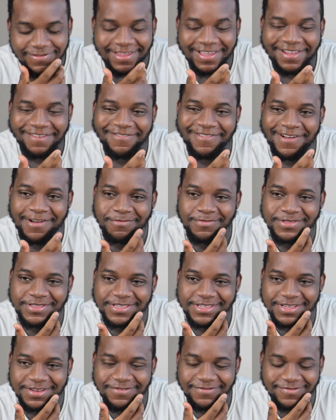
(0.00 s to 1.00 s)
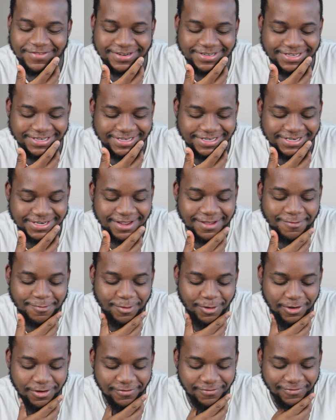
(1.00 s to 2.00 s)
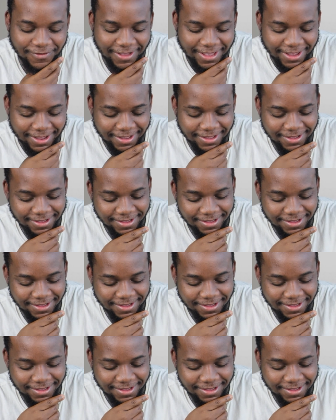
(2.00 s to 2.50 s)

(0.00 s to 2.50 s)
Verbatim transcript: Nate Robinson versus Jake Paul fight.